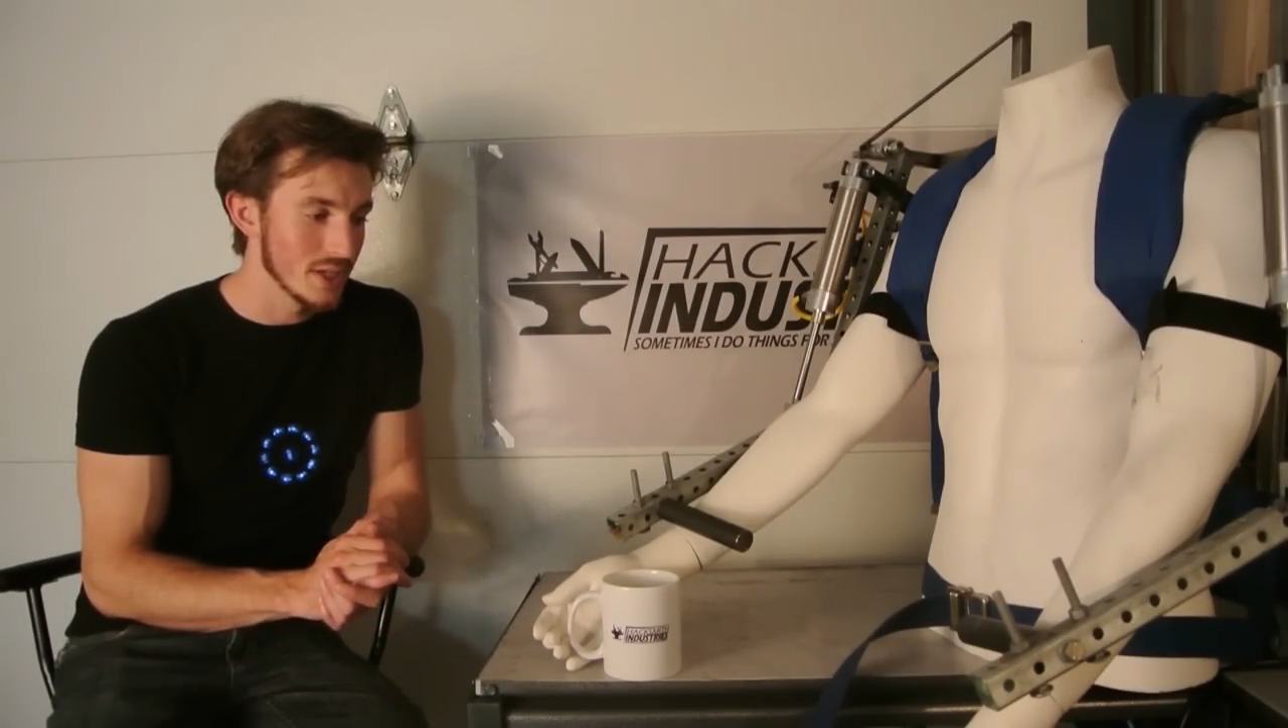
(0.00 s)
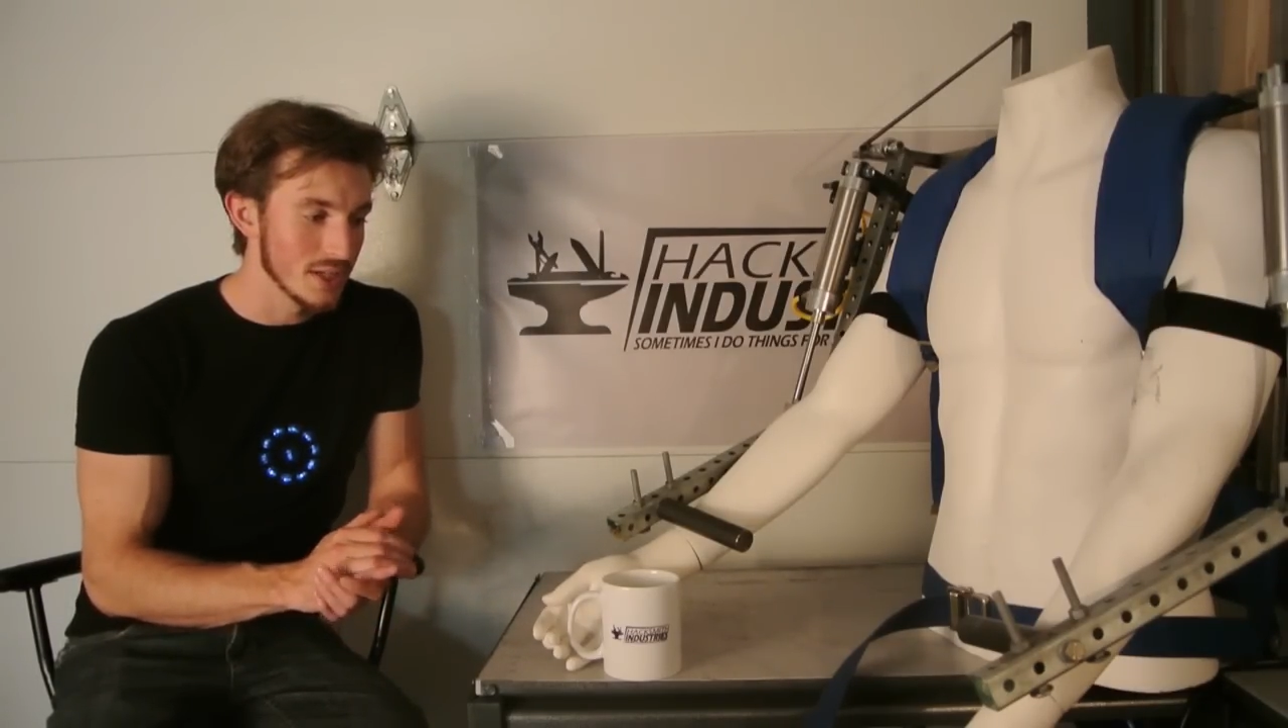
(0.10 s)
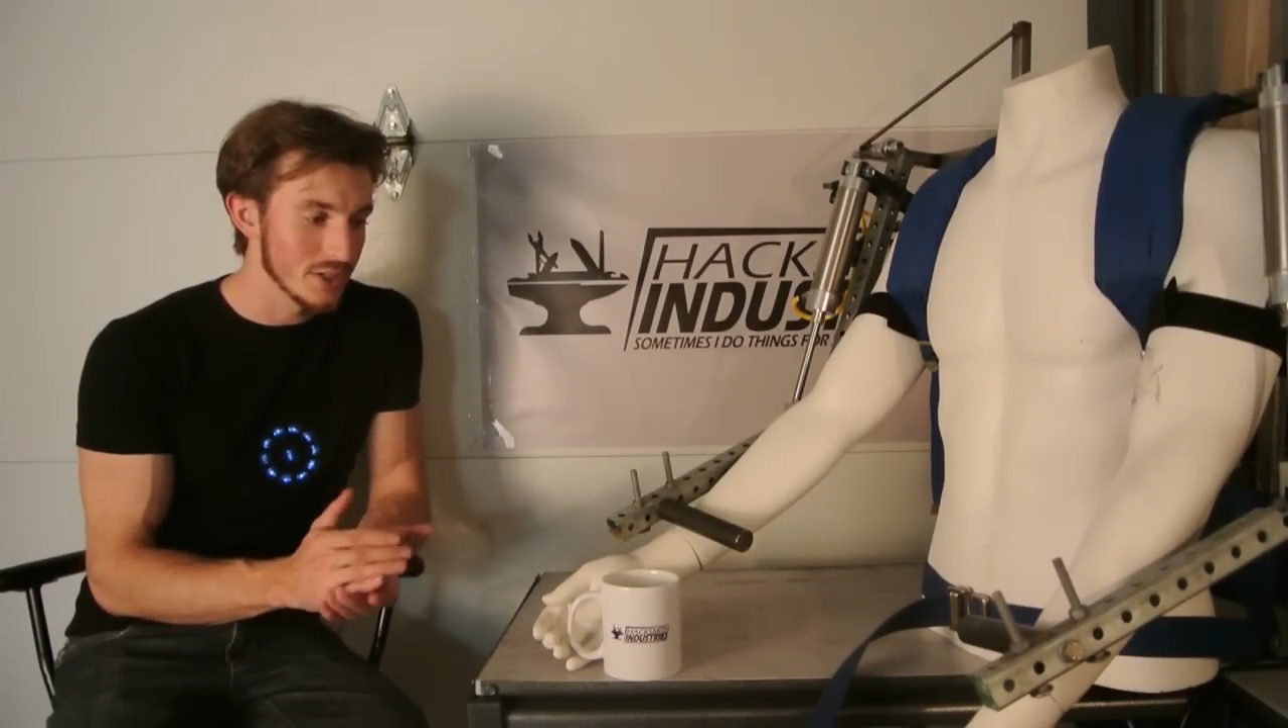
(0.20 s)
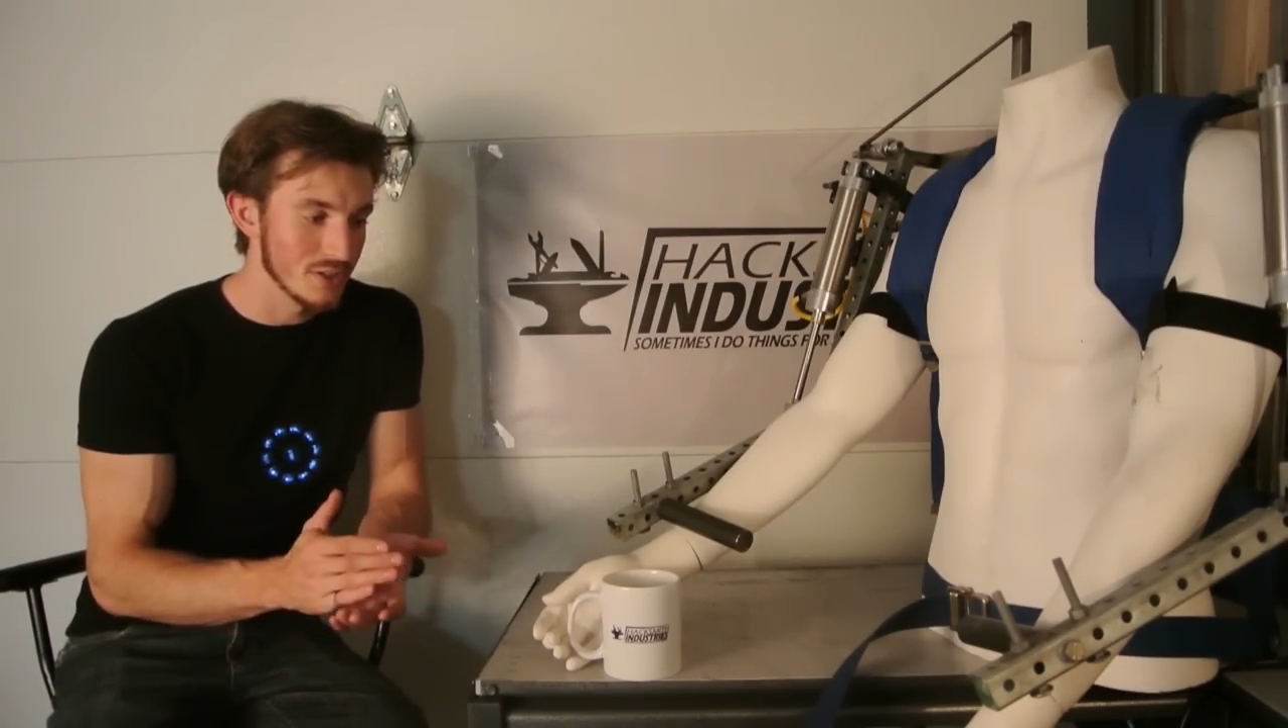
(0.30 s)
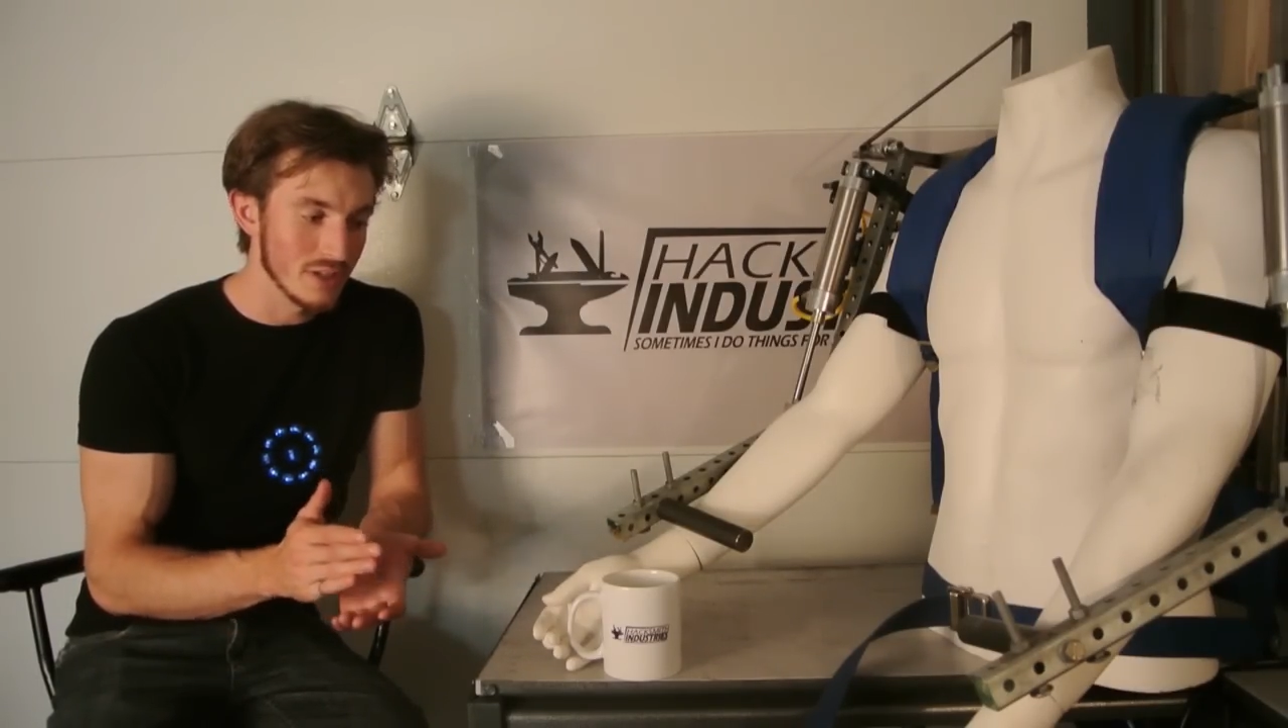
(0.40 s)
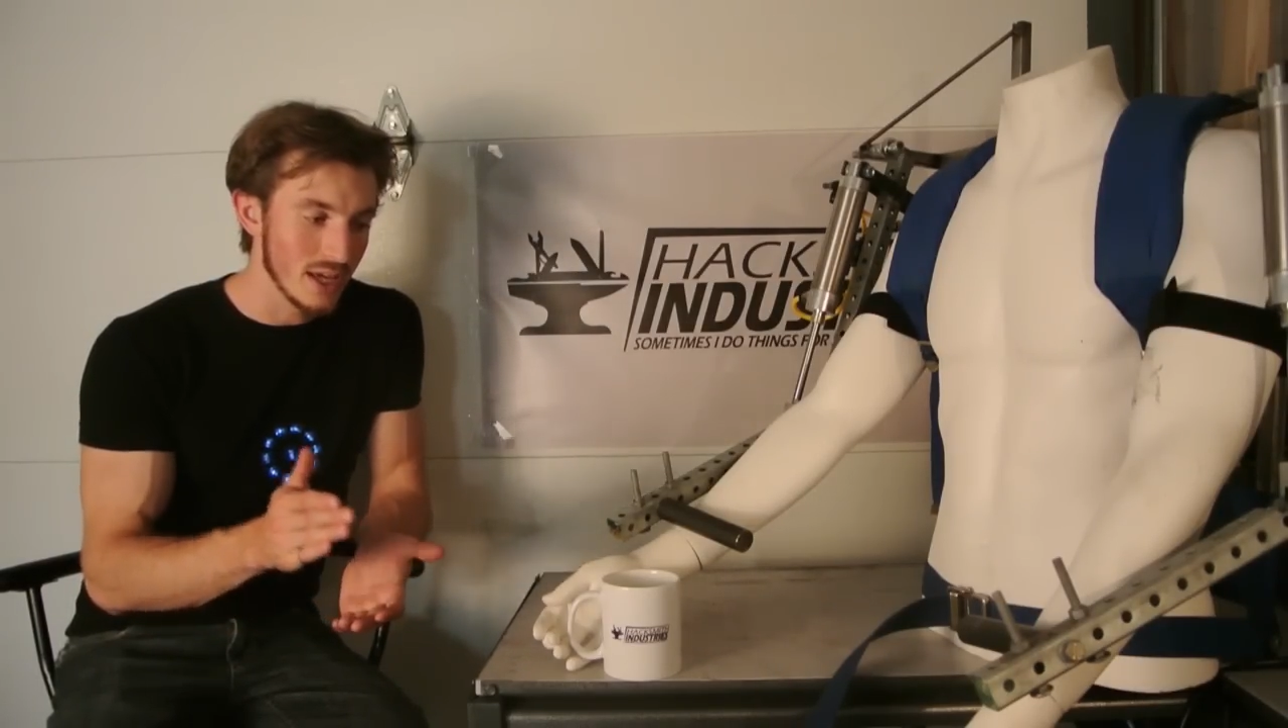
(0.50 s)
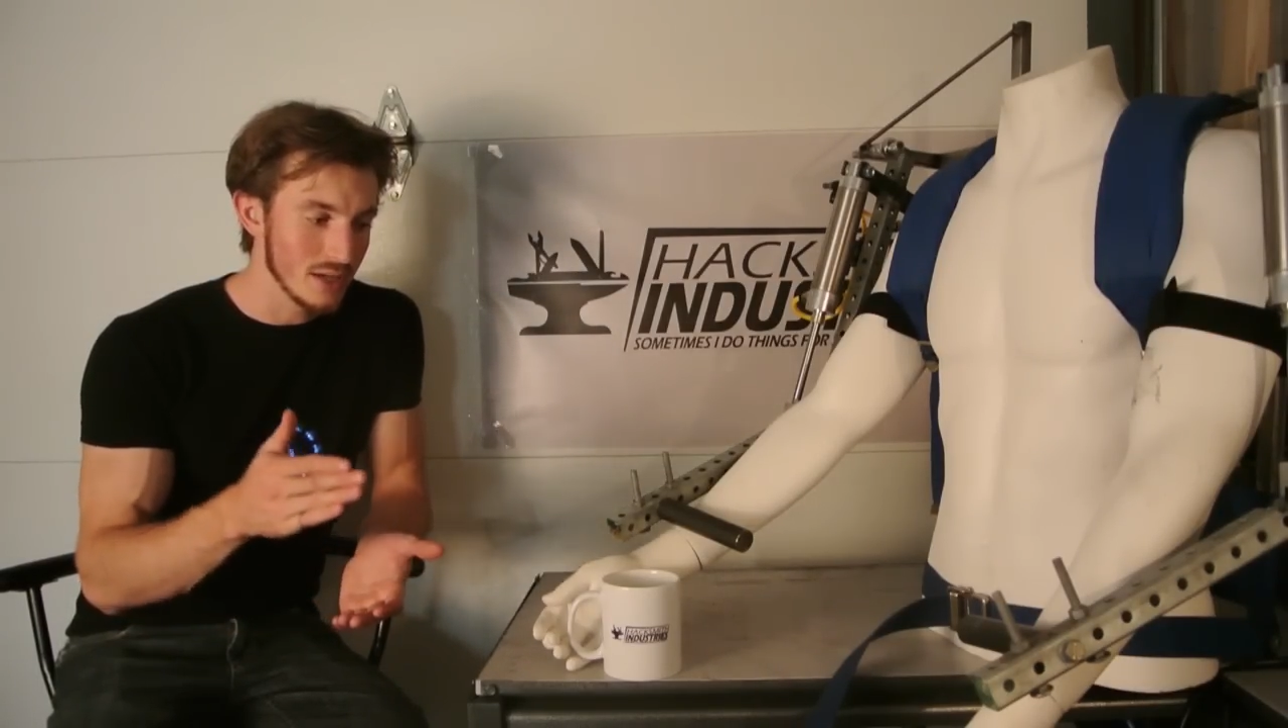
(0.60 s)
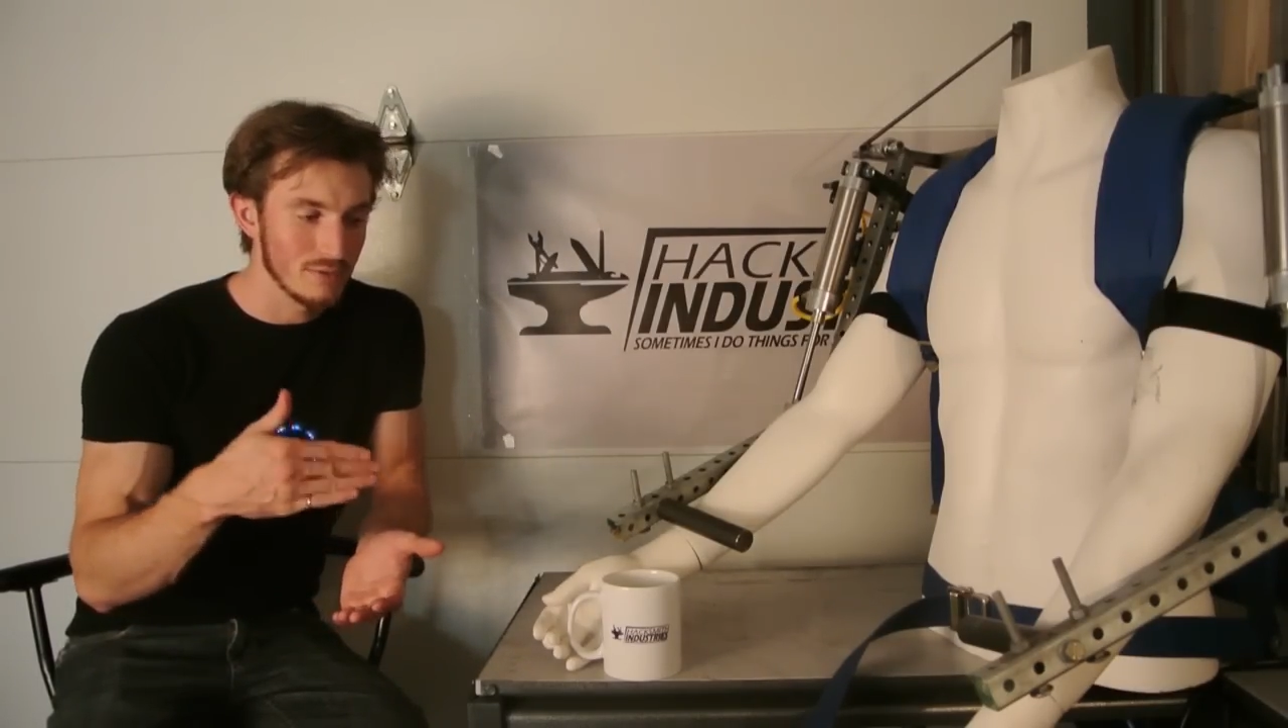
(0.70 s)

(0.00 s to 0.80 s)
addition to that,